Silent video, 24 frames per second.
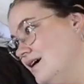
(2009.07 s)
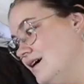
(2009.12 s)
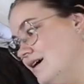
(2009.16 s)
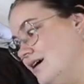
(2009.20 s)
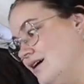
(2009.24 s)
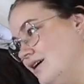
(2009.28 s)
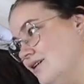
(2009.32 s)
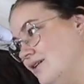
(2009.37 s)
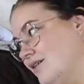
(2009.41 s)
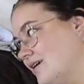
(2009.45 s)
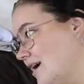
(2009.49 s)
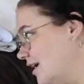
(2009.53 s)
Are
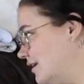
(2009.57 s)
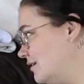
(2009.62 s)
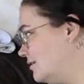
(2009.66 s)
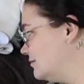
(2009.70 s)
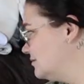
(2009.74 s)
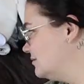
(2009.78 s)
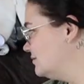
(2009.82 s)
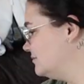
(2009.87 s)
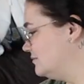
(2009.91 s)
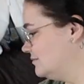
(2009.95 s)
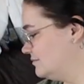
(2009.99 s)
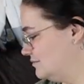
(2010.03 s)
you okay?
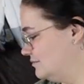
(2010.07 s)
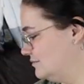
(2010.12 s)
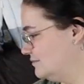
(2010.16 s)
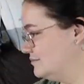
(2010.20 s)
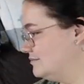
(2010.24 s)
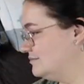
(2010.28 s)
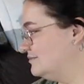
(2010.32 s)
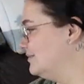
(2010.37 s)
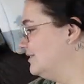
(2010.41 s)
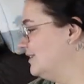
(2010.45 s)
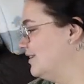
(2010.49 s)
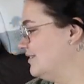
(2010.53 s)

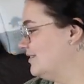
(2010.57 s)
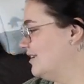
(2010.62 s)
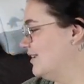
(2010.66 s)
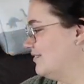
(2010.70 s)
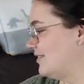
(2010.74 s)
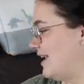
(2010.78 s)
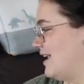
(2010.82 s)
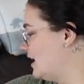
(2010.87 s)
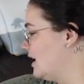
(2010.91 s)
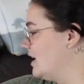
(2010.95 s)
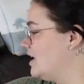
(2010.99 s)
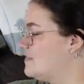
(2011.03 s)
No, you're not okay?